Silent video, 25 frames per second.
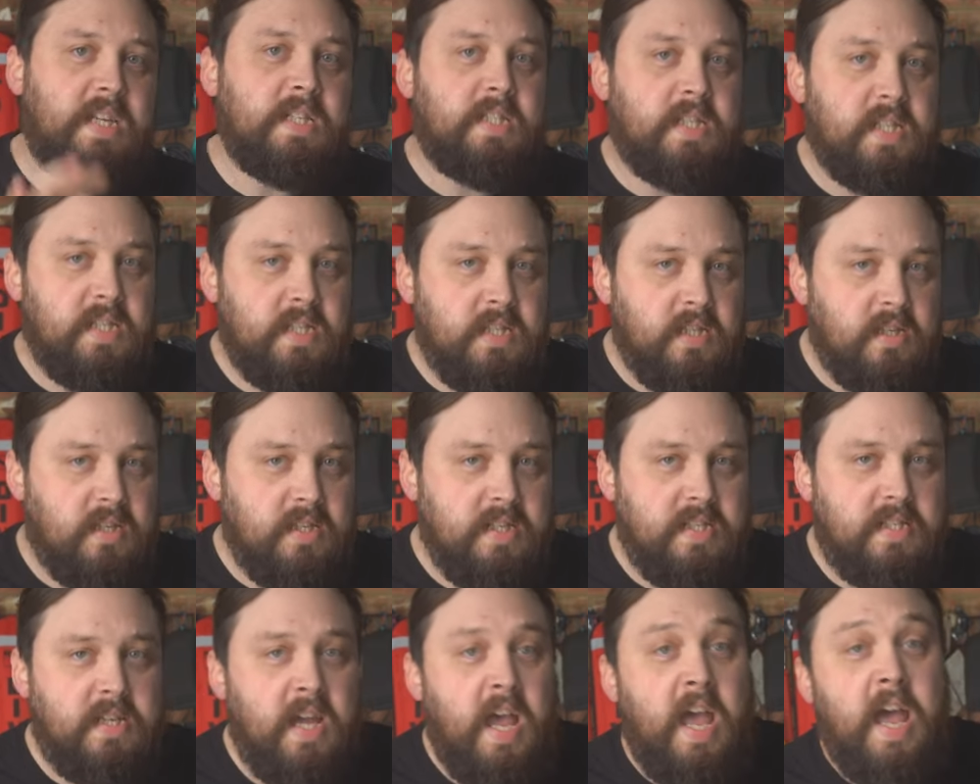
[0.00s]

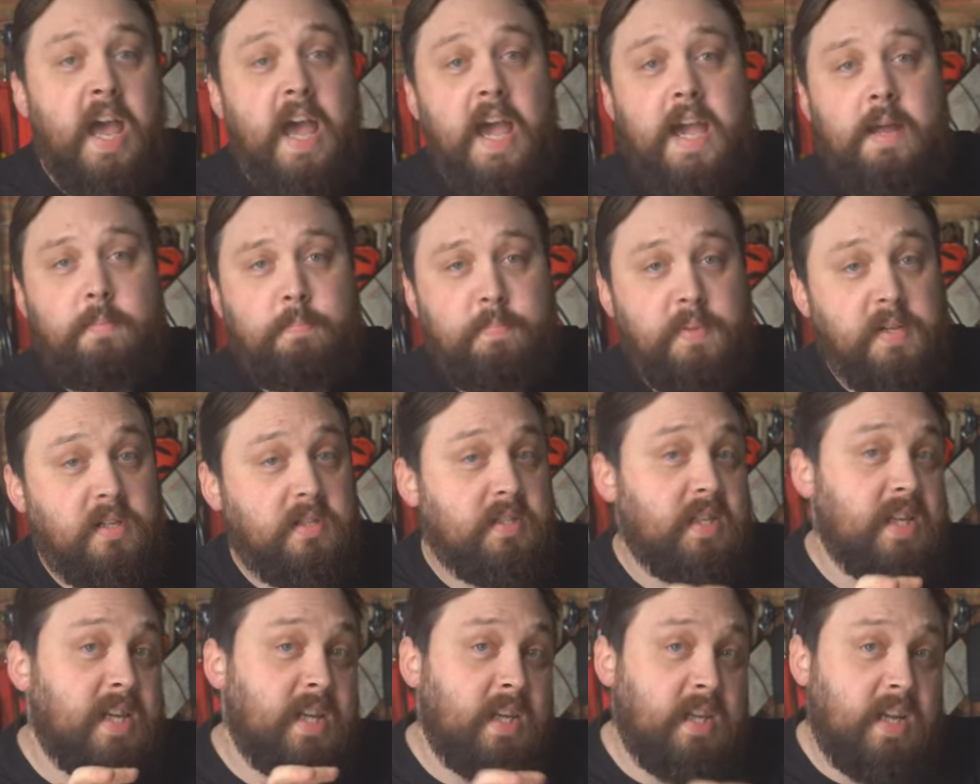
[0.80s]
Designed and
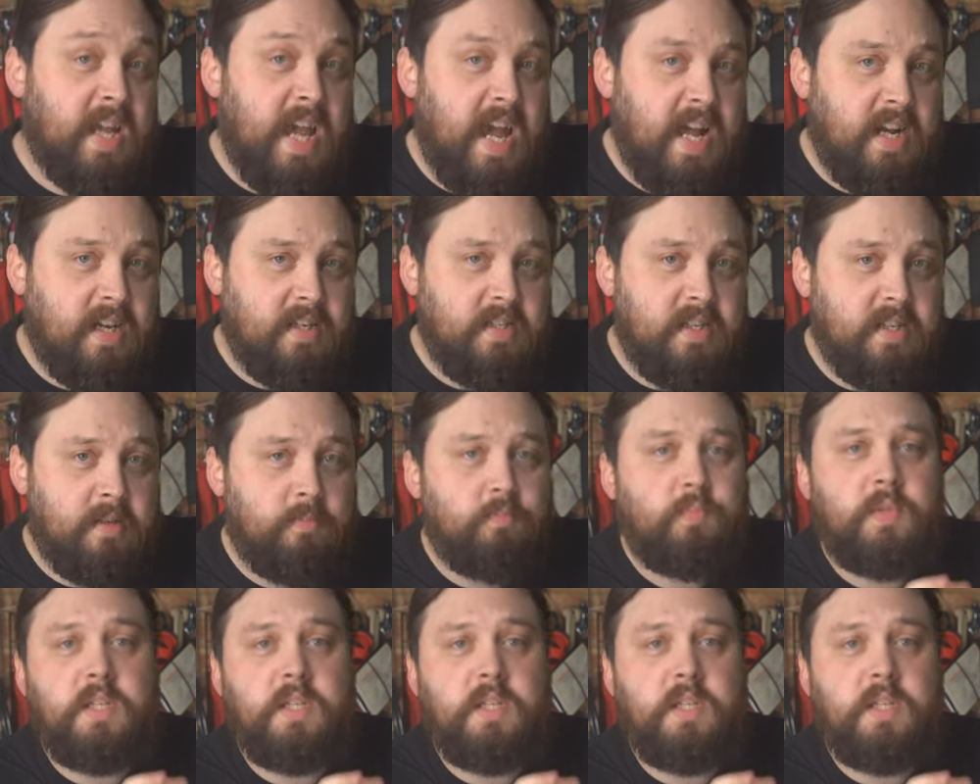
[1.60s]
built in Canada,